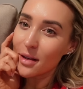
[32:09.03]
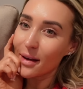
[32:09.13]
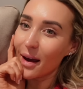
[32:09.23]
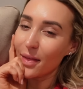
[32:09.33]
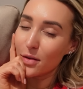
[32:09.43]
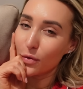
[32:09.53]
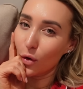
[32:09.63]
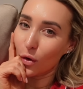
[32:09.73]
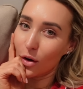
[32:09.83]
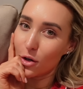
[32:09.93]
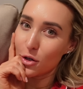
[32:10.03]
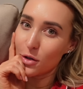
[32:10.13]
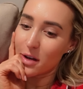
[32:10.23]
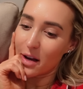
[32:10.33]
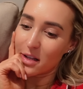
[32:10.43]
So you're getting this vlog on a
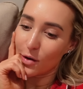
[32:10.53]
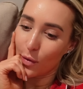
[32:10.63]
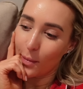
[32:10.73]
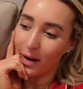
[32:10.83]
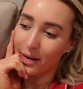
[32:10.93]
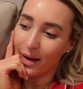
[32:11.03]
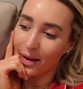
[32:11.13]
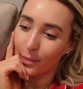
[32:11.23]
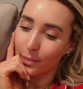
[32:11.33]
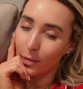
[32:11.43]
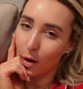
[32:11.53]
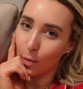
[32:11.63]
Tuesday instead of a Monday. My